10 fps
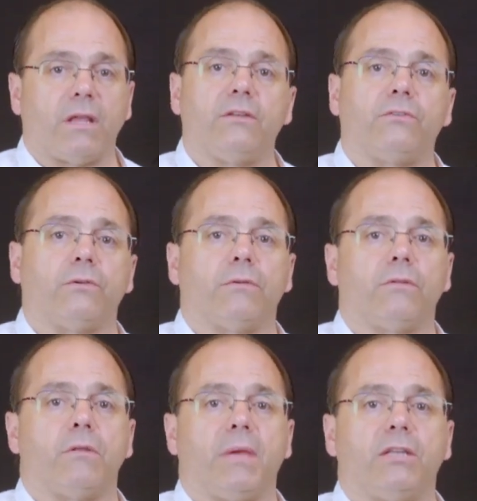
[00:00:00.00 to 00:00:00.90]
to enter
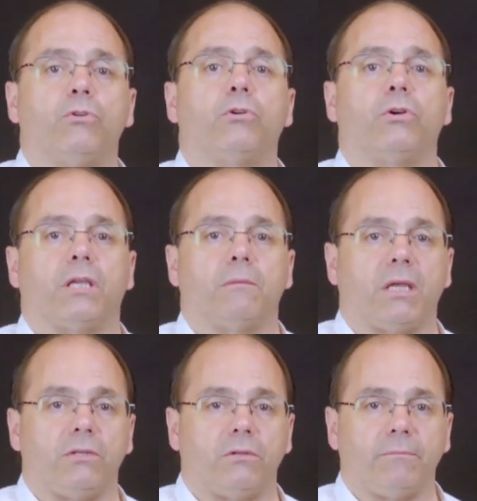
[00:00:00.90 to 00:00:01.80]
the manual cooking
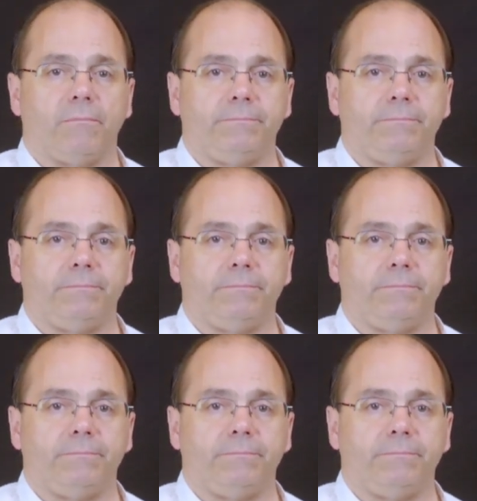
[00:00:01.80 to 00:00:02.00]
menu.